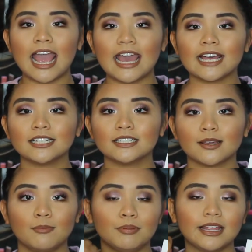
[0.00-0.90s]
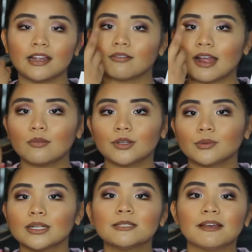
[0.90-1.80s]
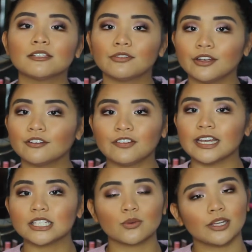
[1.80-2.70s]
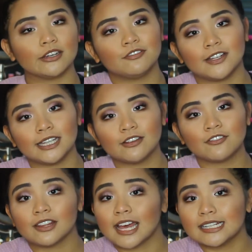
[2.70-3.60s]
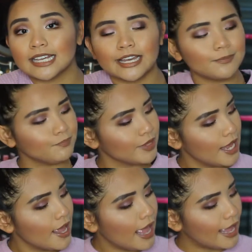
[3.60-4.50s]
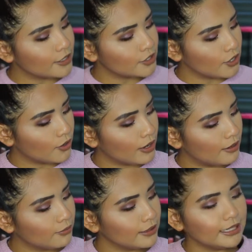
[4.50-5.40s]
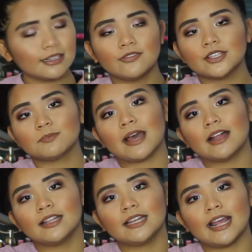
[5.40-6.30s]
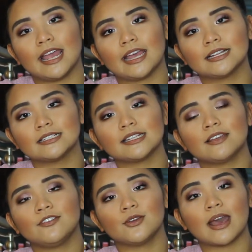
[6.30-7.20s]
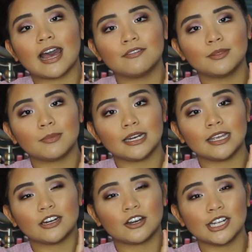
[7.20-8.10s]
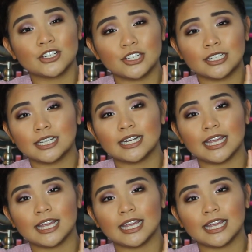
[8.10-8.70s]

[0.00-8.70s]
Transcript: and play around with what's best for your face or what you're feeling for that day. And so I really love this palette and if you have the money and are interested